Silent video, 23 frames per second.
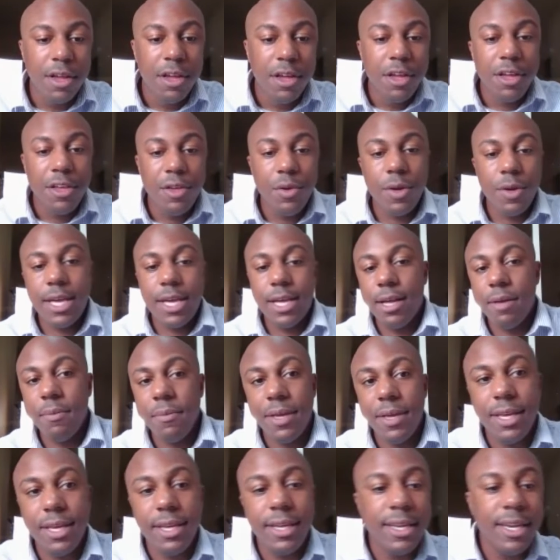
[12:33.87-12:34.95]
you come
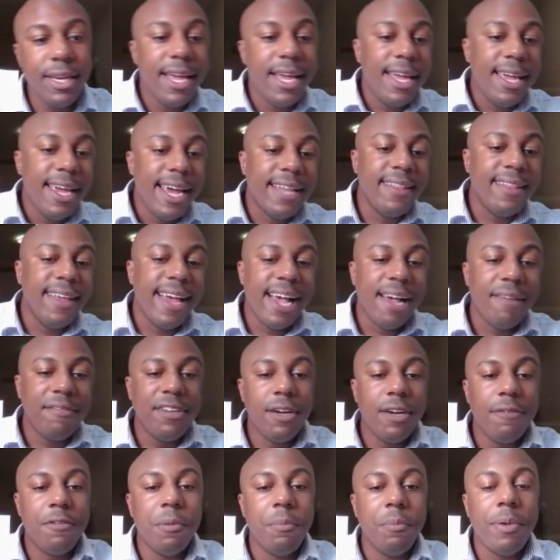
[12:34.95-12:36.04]
in, and they have
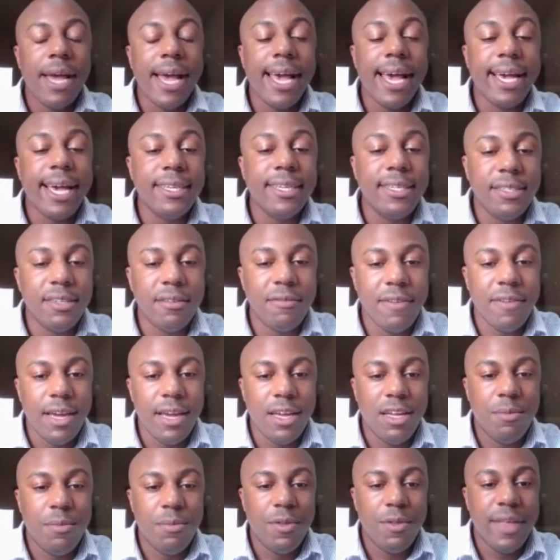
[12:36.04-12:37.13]
different packages
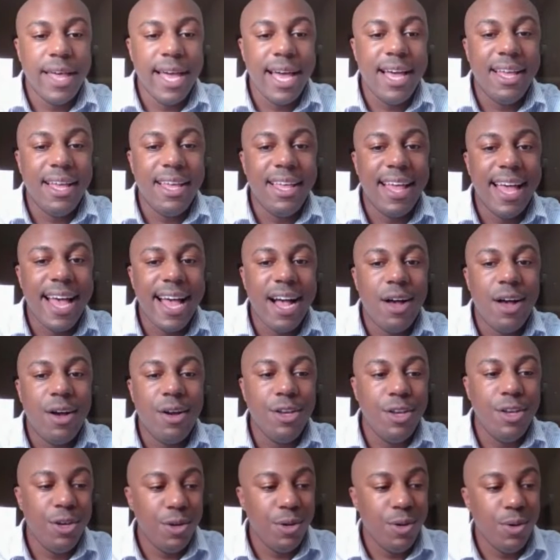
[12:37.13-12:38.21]
available that
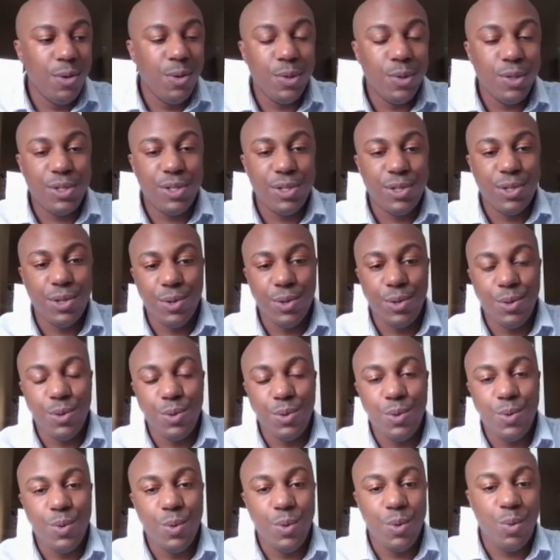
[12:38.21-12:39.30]
allow you
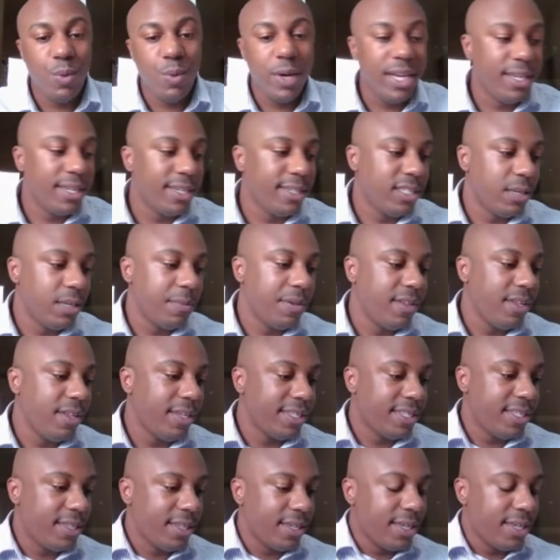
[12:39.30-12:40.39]
to witness some of these
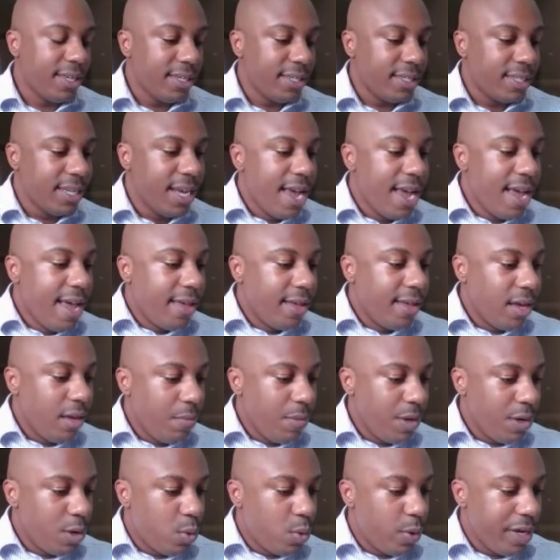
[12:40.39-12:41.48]
things. Let
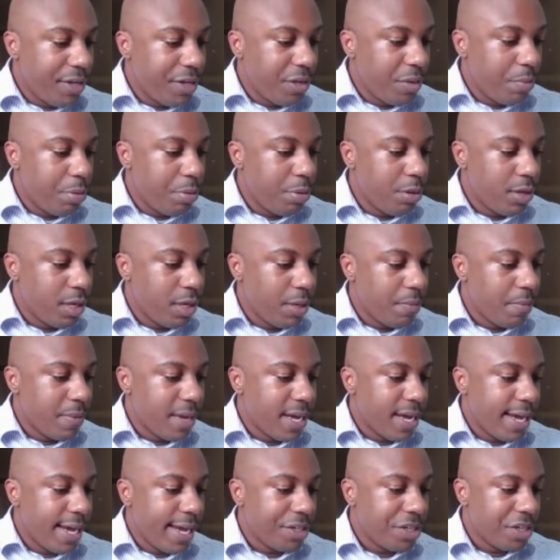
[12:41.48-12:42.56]
me quickly pull up
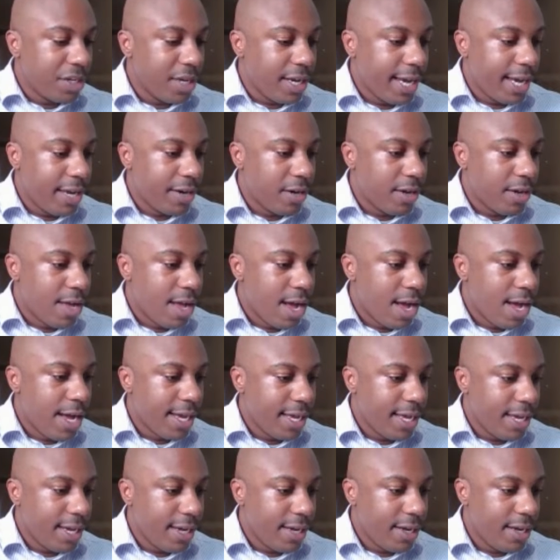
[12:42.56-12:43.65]
my educator
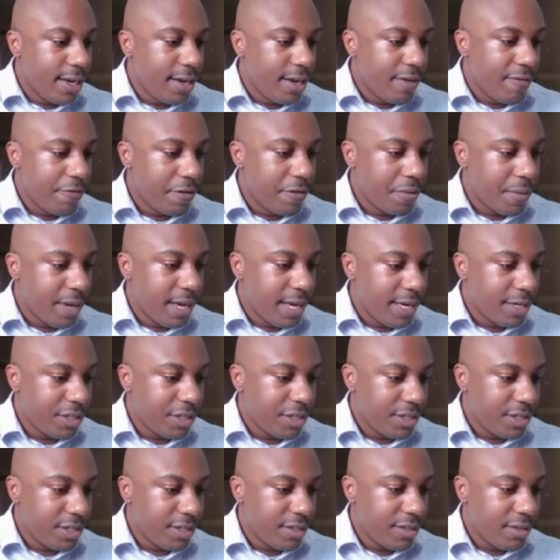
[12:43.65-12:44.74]
login
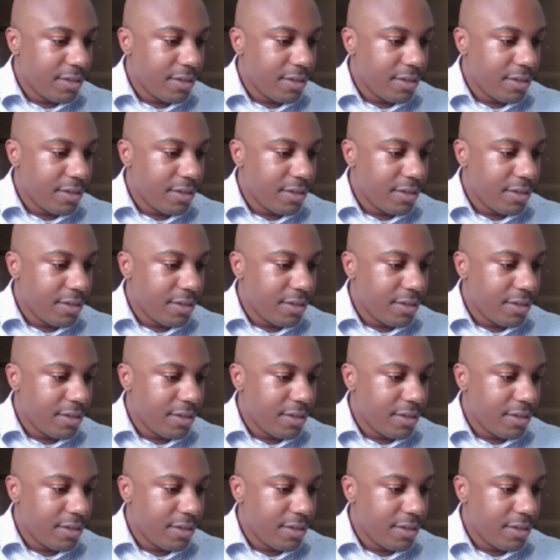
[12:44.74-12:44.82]
information